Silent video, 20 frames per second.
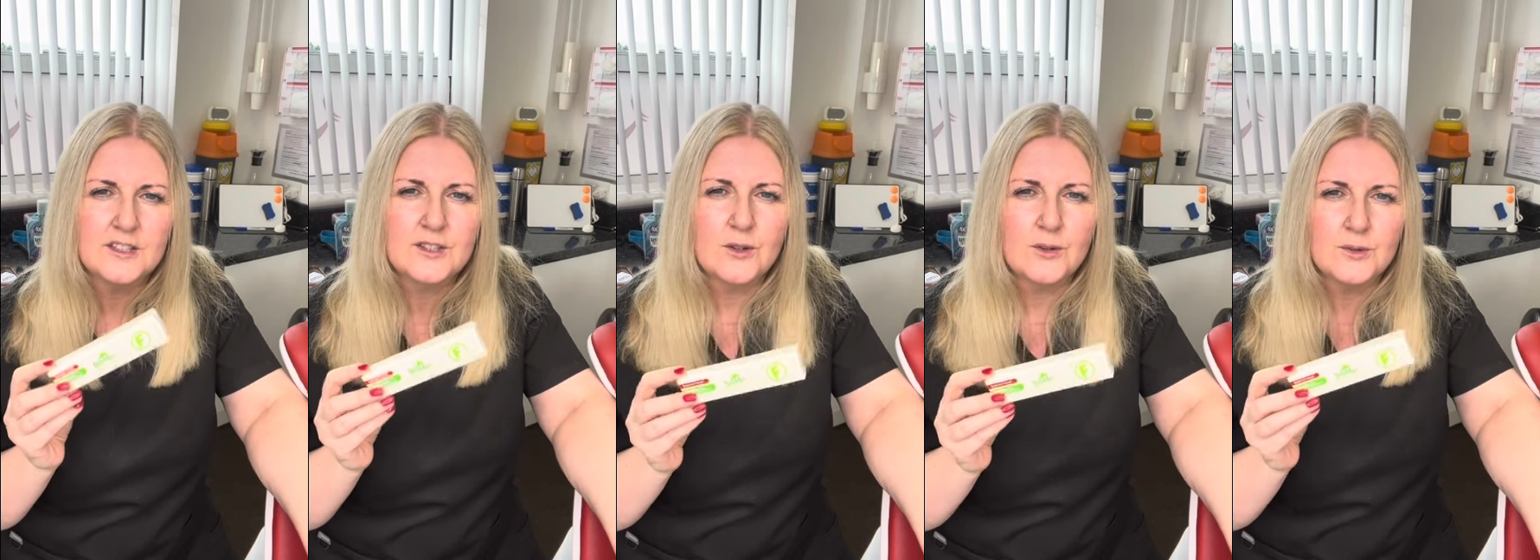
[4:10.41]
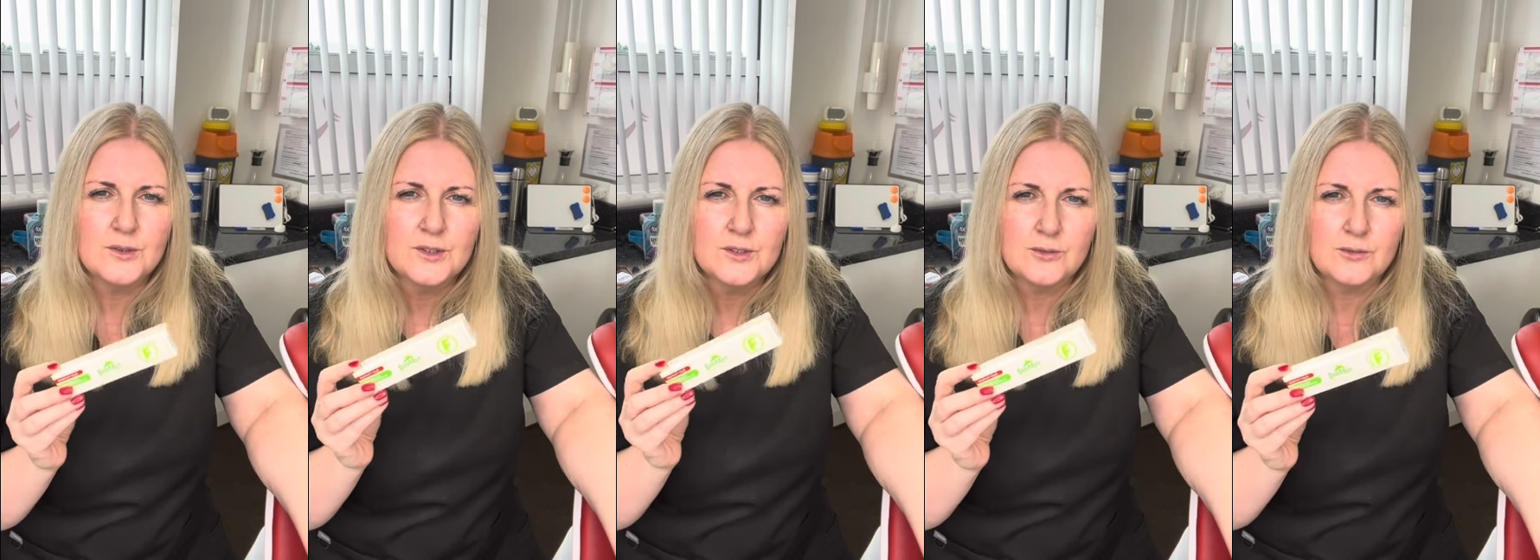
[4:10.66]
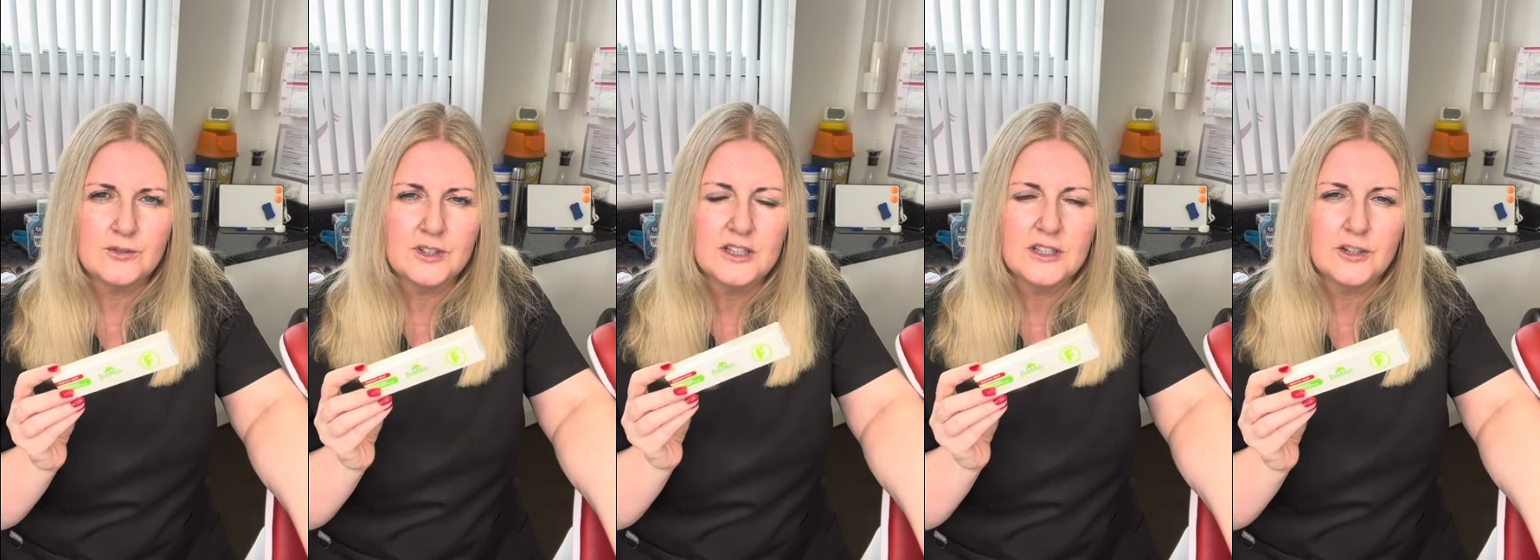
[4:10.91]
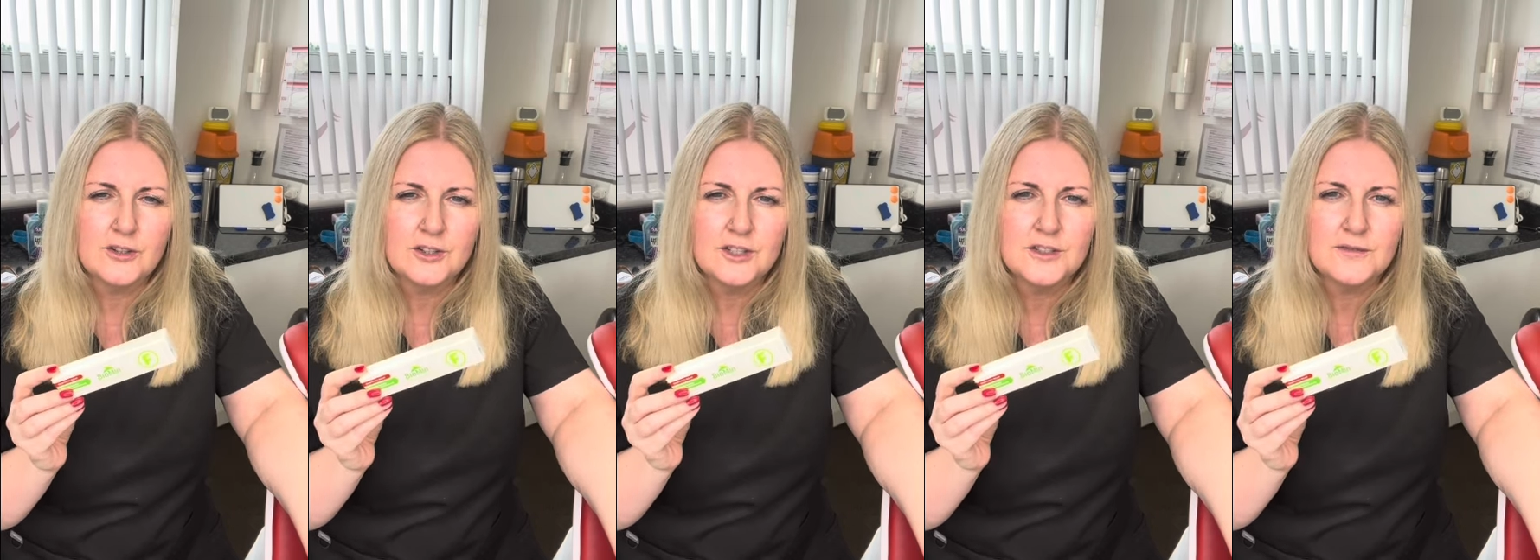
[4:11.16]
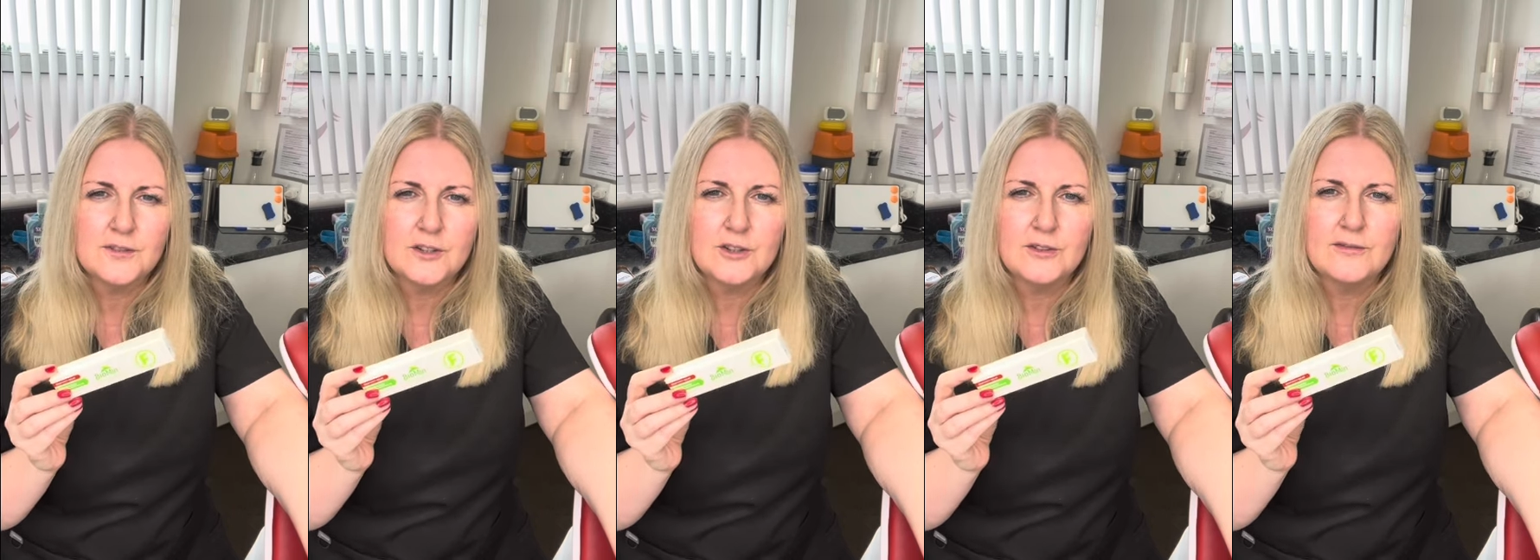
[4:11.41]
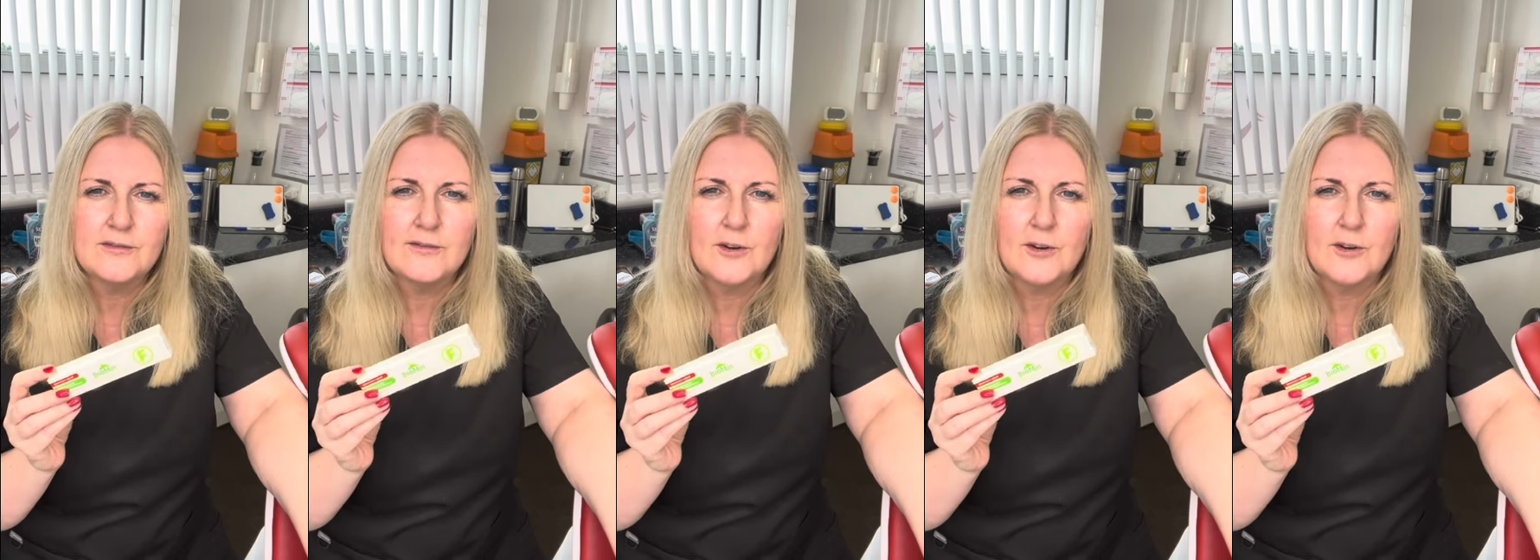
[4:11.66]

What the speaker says: also really useful